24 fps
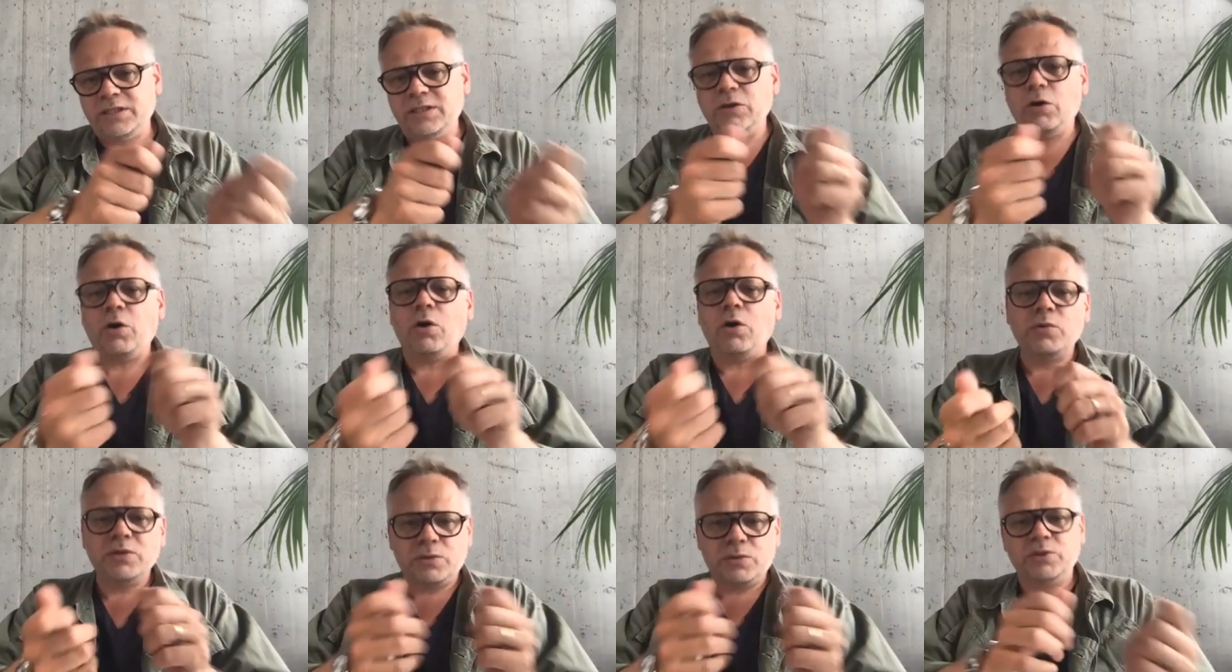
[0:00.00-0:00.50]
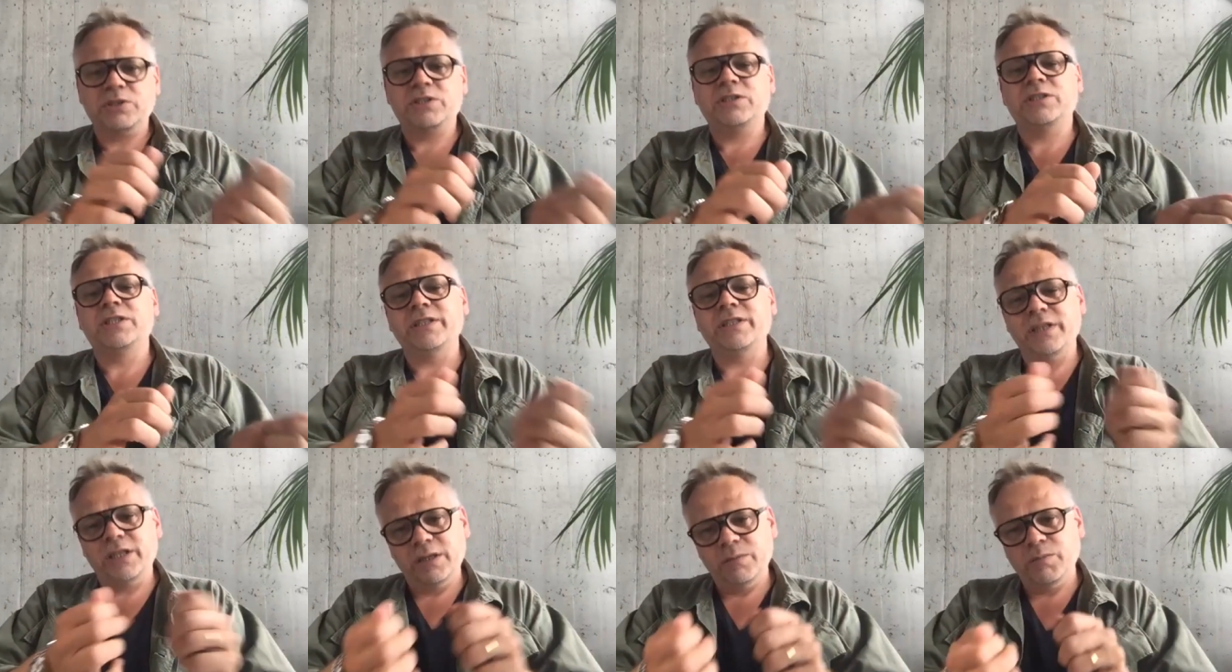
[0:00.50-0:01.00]
always was
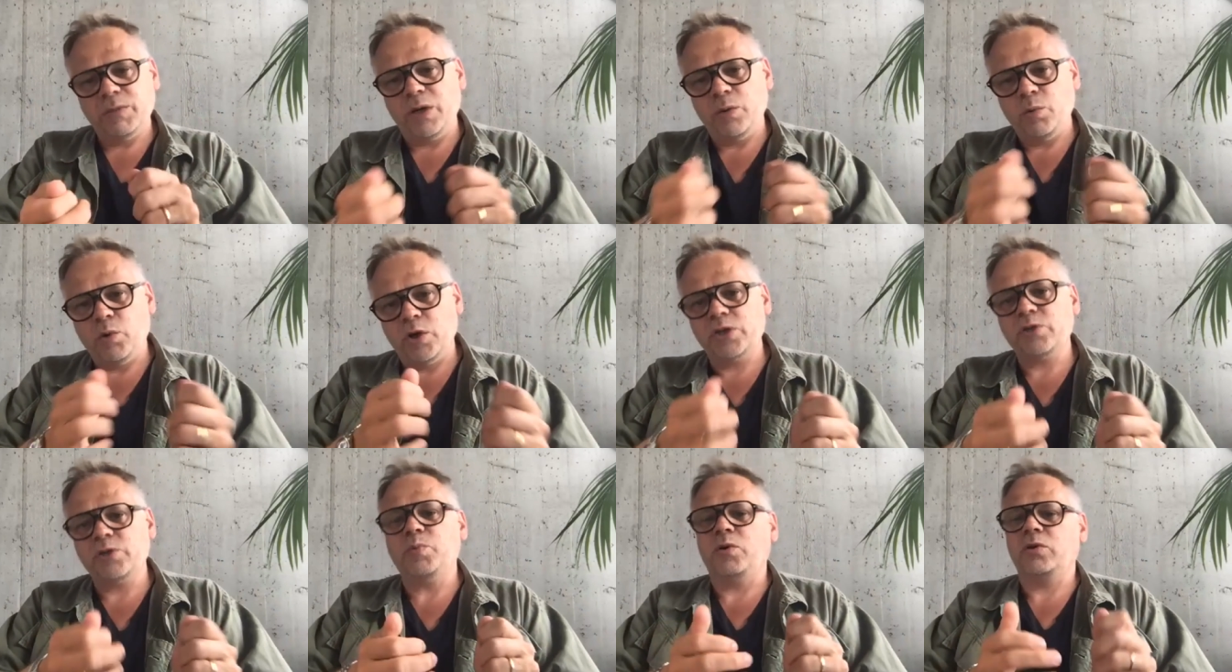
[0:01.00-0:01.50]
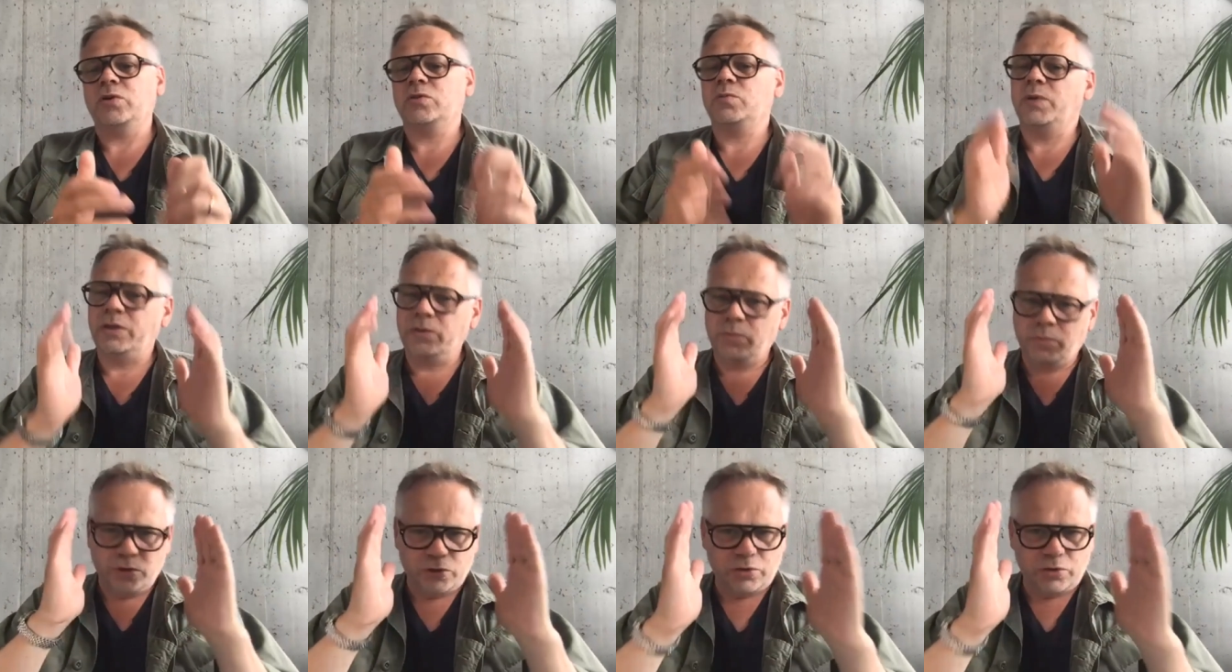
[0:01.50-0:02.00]
sitting in my watch box,
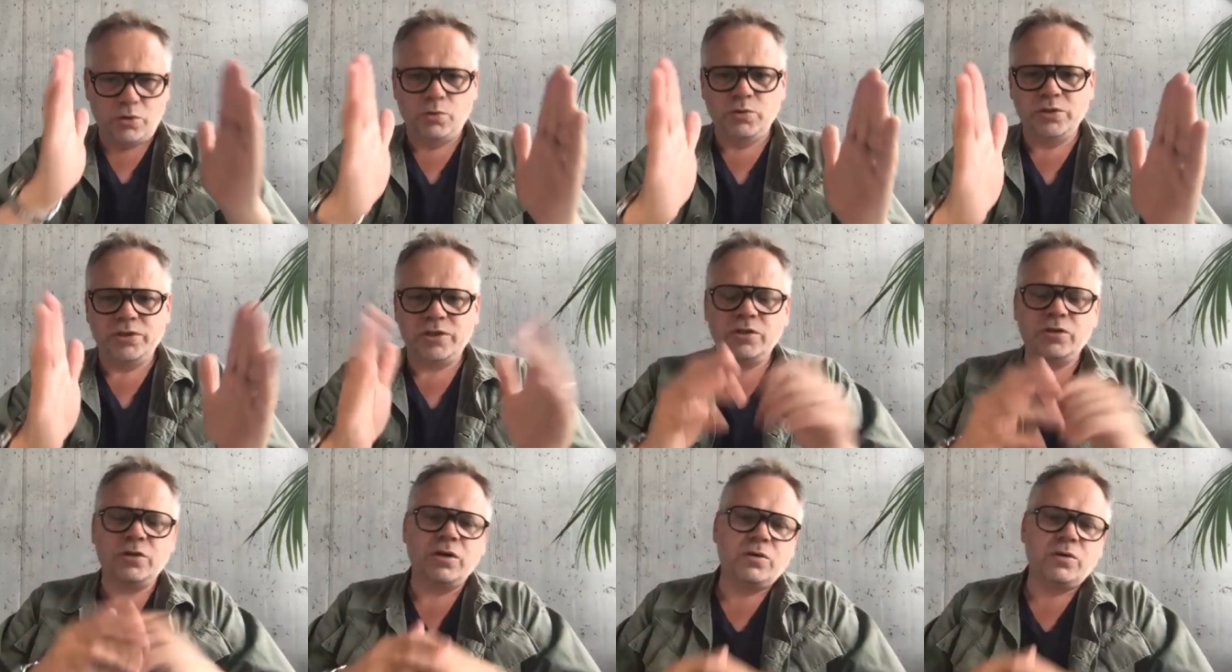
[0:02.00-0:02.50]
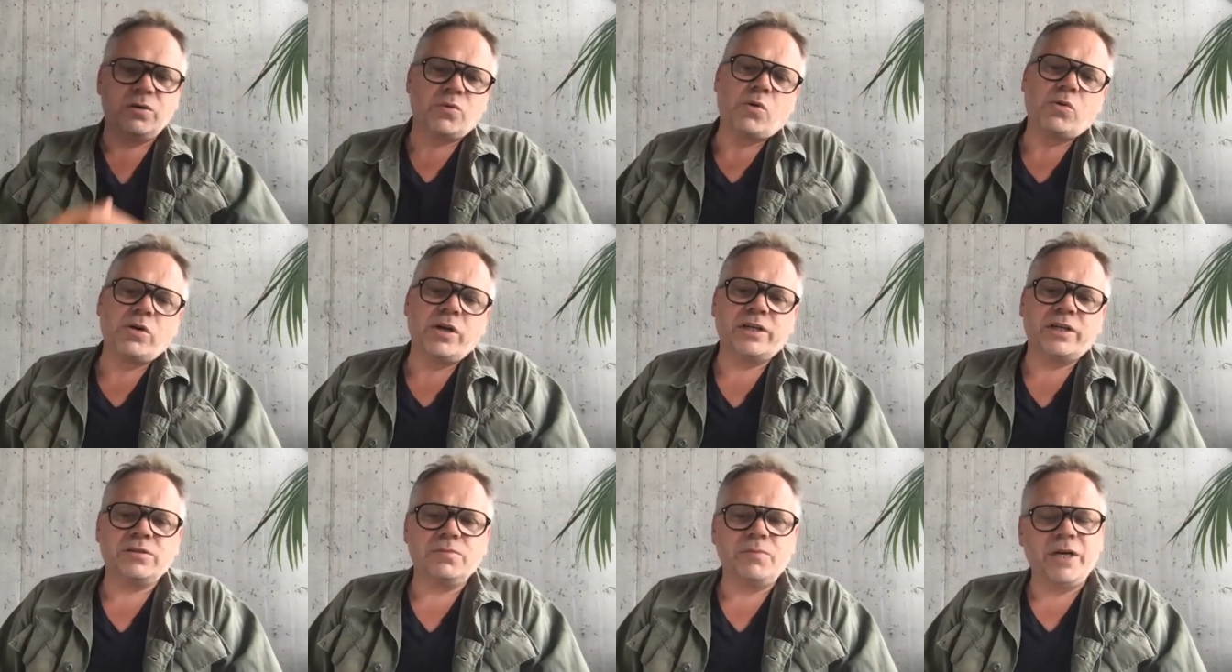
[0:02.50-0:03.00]
but it was always uh,
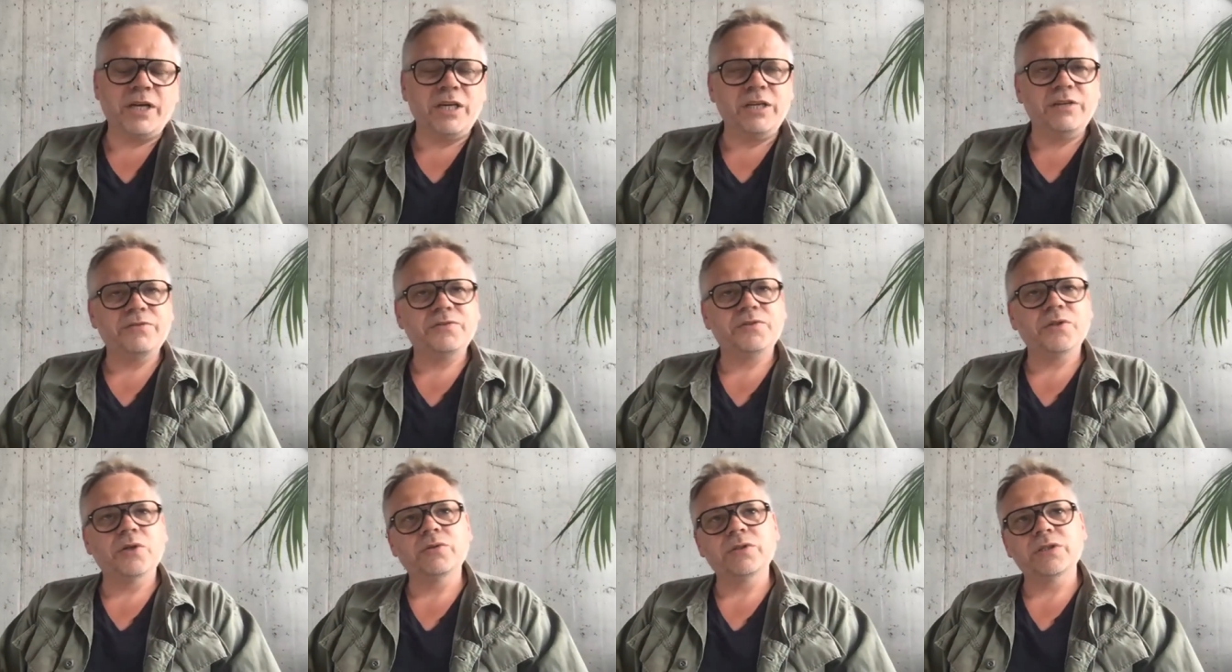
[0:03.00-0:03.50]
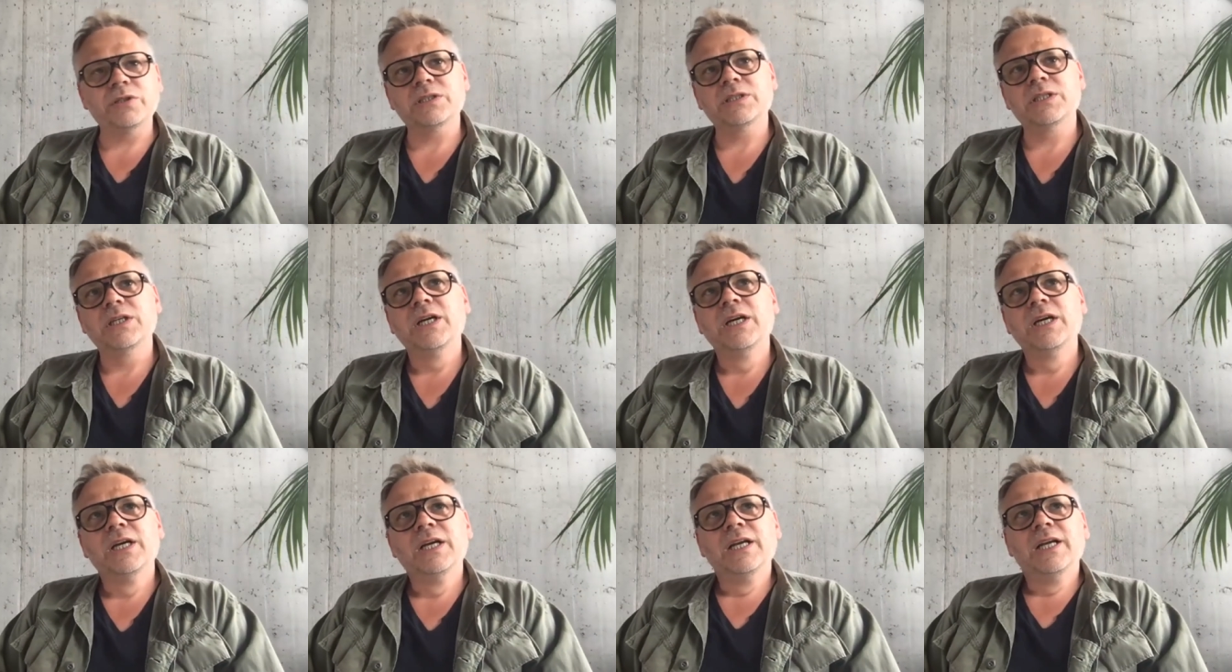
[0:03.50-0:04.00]
Rolex mainly focused.
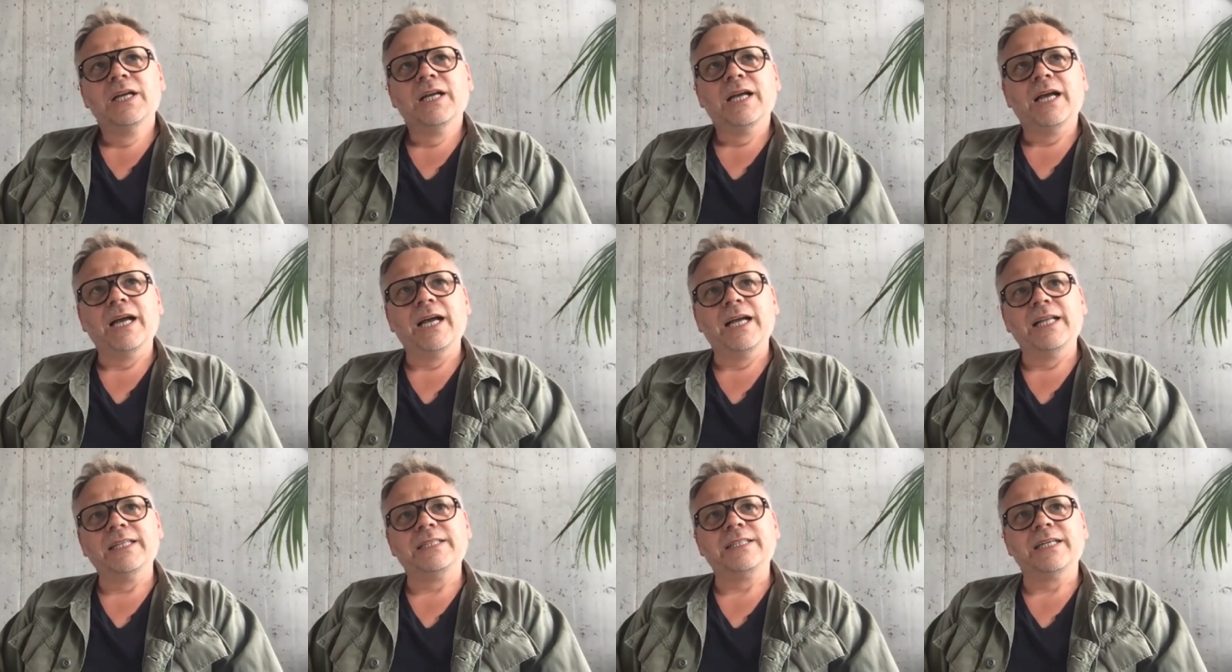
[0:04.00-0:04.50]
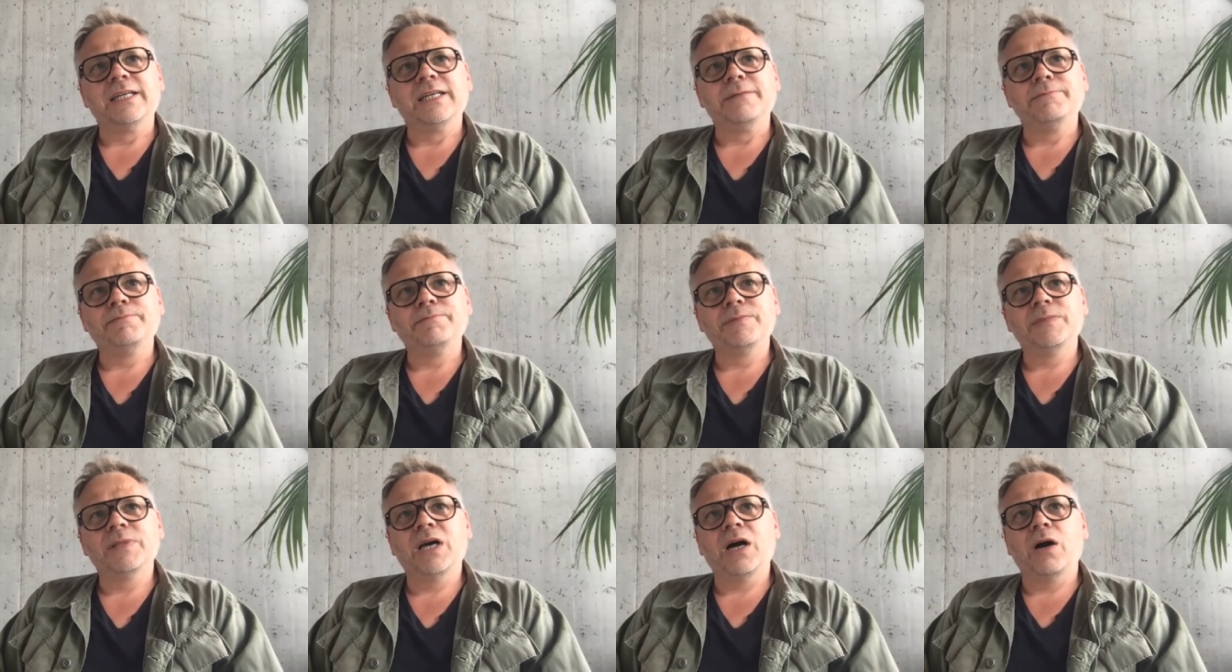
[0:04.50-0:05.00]
And
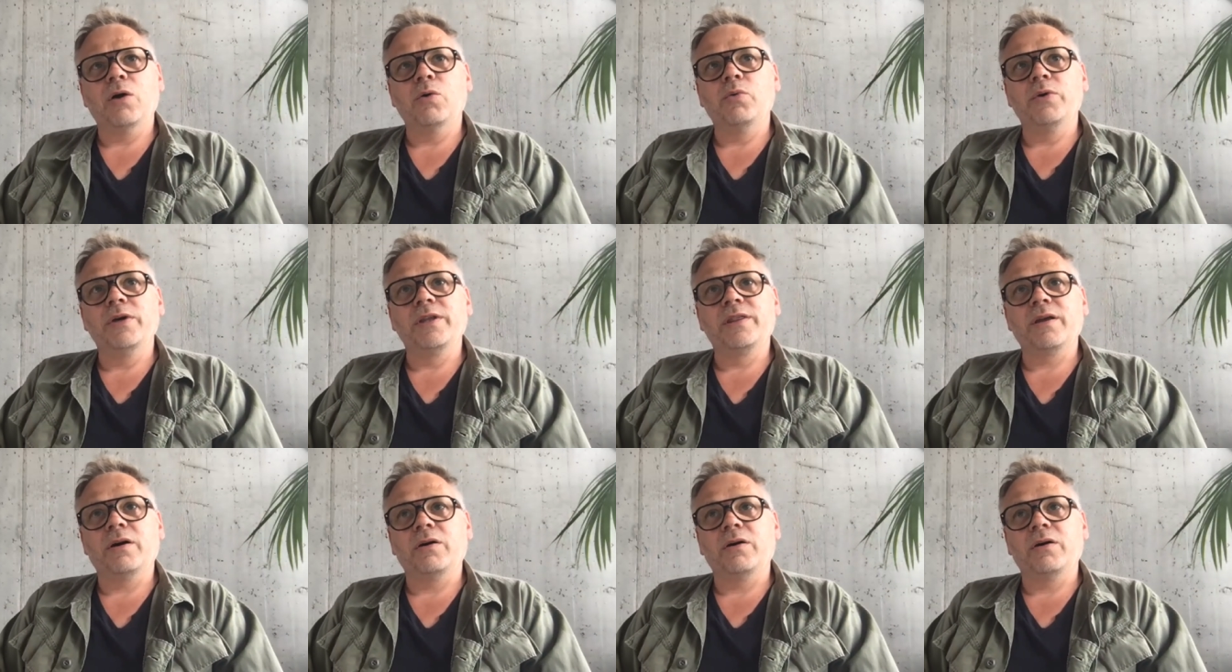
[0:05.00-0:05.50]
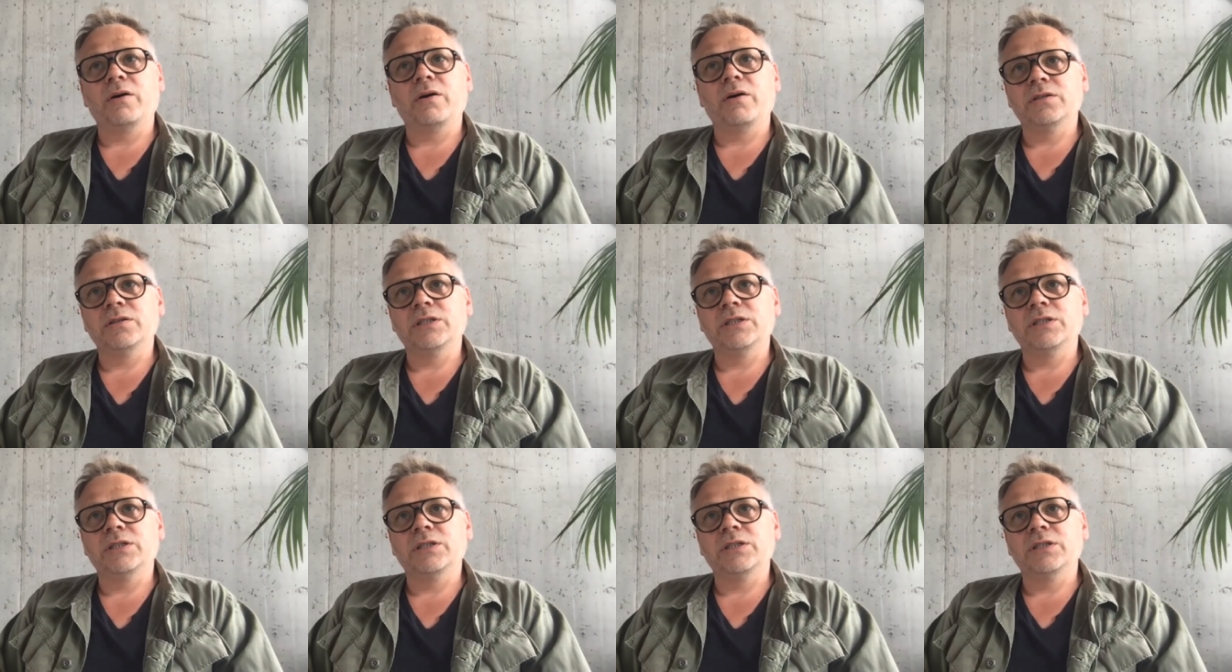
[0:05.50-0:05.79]
um, now with also